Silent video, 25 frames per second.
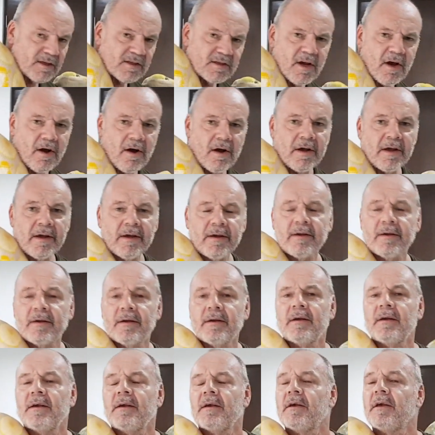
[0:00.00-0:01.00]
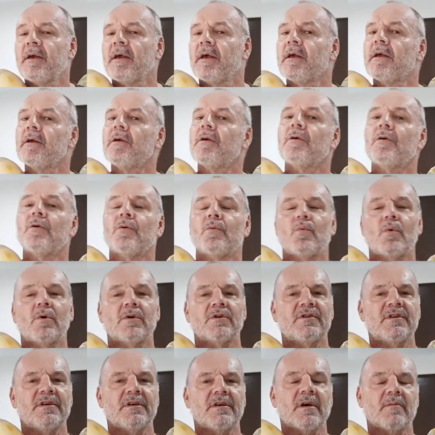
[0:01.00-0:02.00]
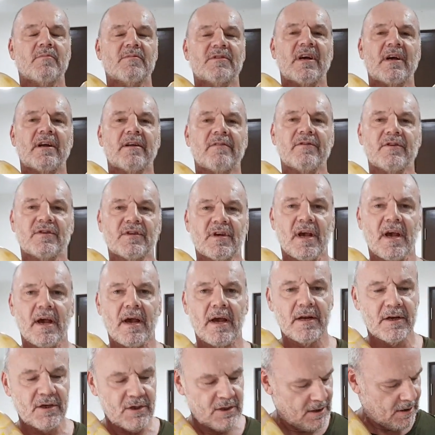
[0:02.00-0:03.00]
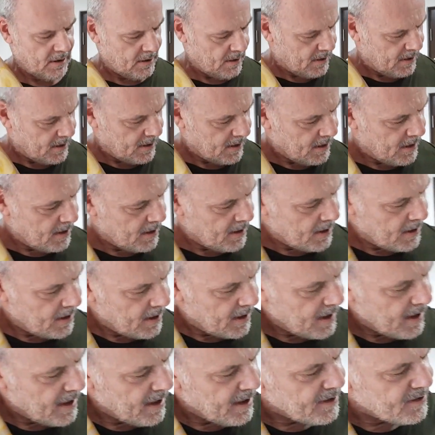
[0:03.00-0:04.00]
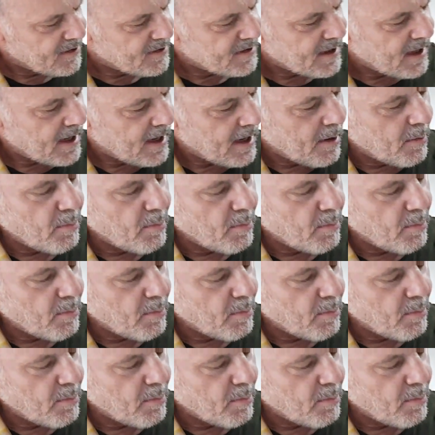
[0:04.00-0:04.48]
this guy, once he comes out of his cage, is